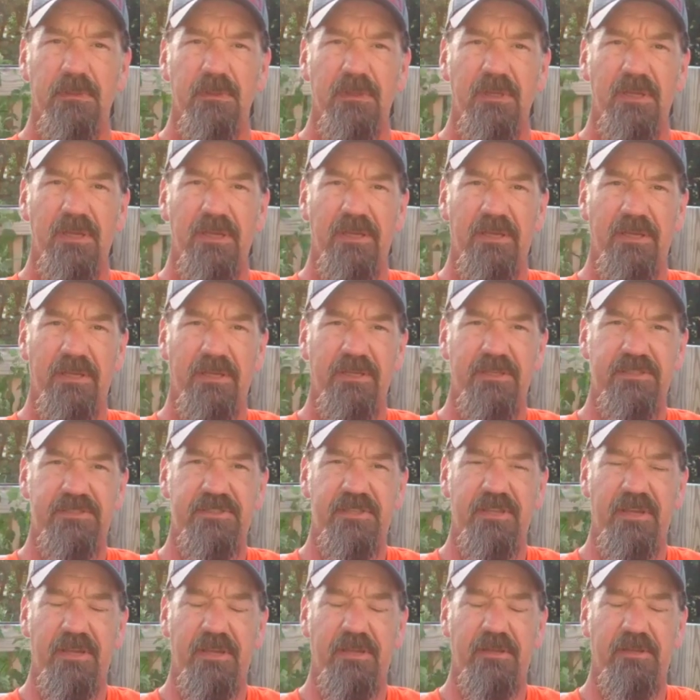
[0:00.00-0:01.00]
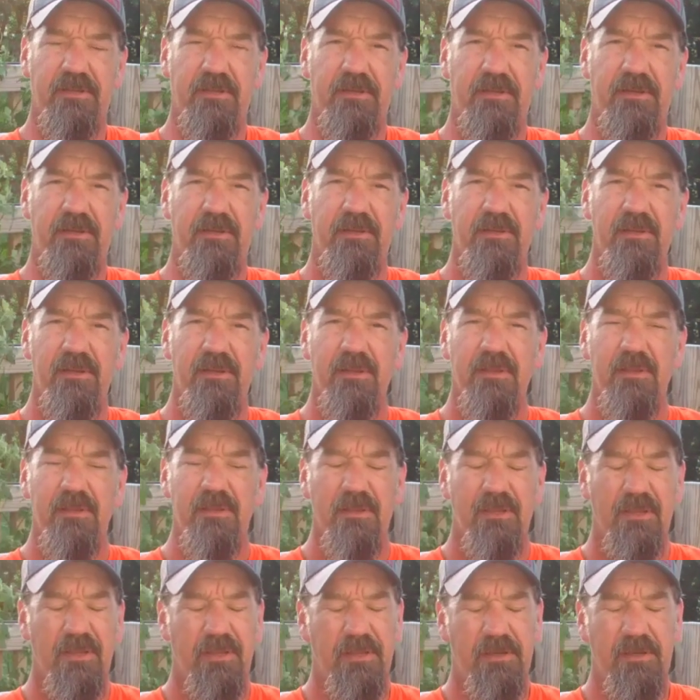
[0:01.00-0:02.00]
Hey, it's Dan here,
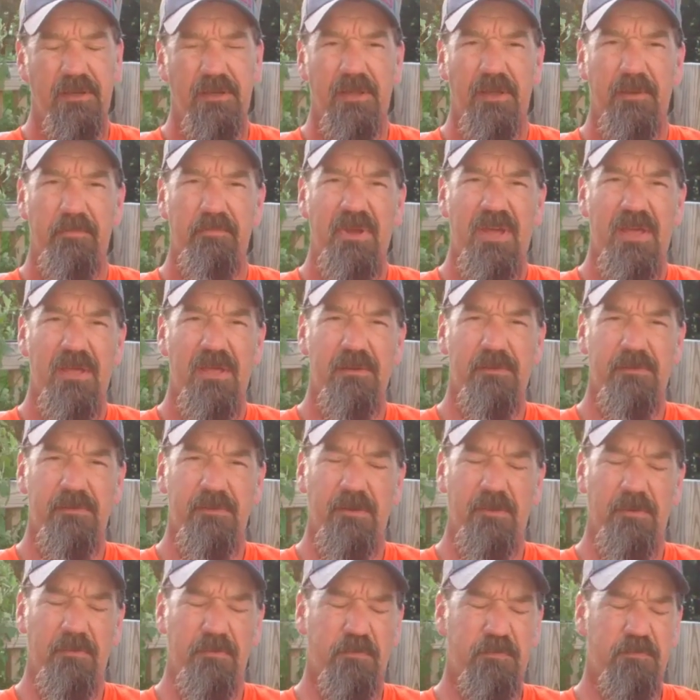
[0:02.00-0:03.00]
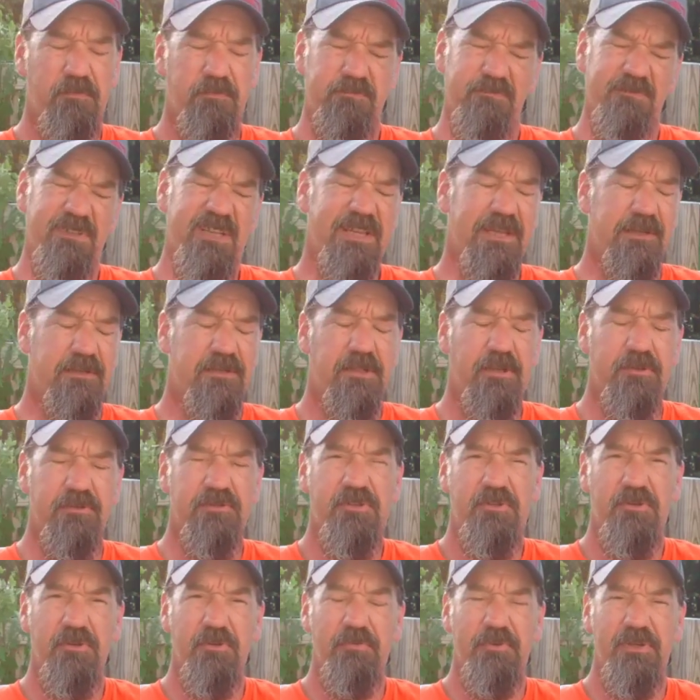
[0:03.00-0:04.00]
and close to
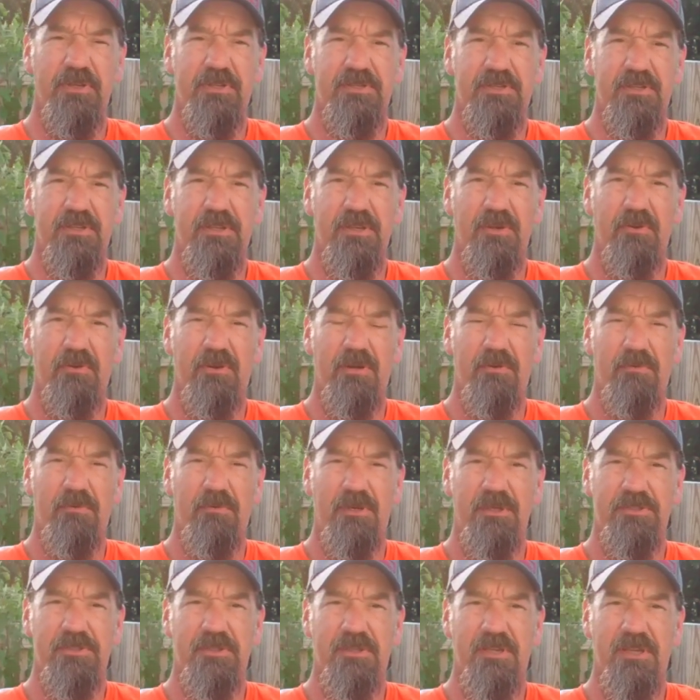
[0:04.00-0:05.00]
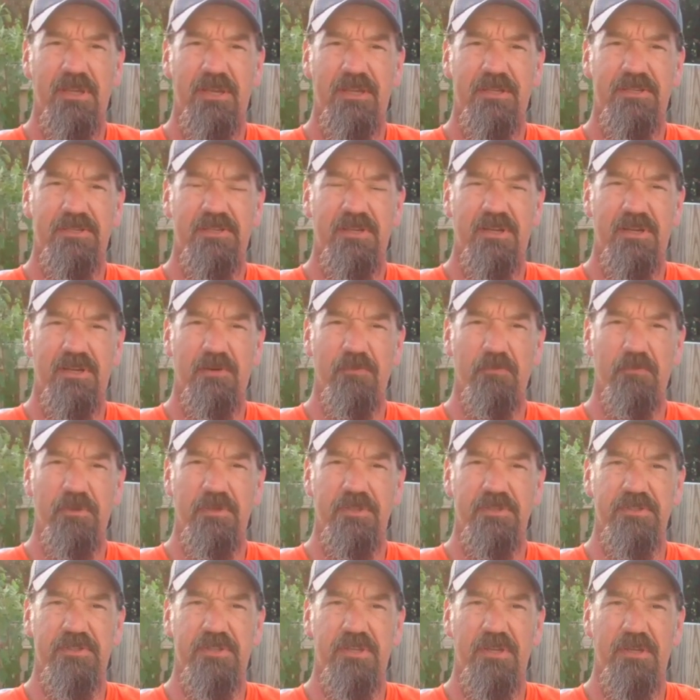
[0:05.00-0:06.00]
2 weeks ago, I watched Cast Iron
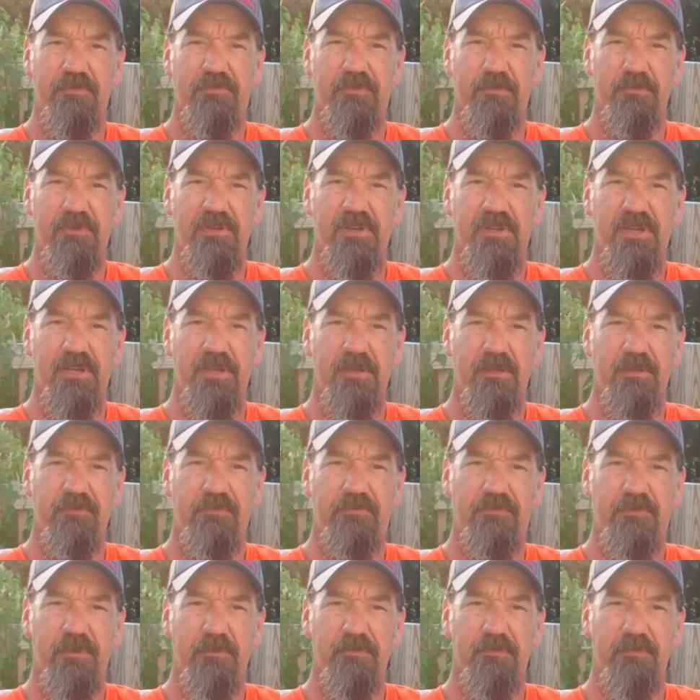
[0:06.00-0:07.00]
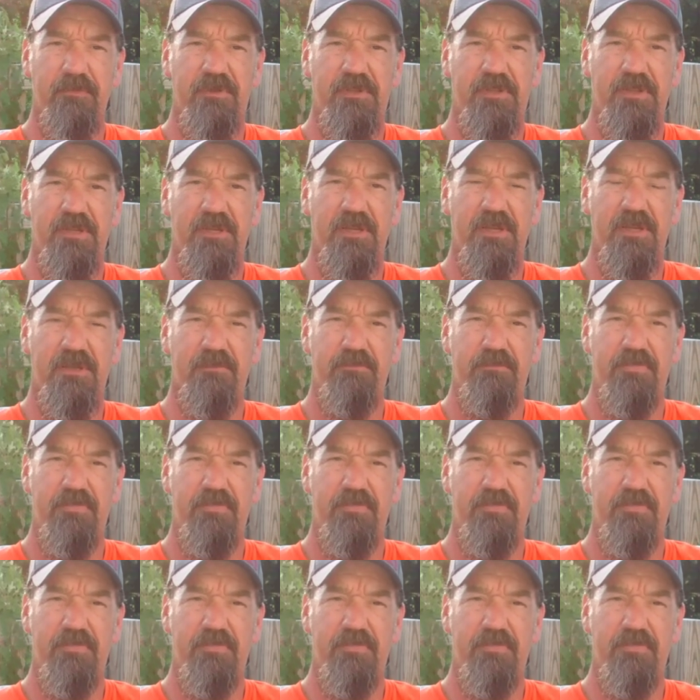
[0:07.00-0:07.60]
Wednesday from Dave from D.A.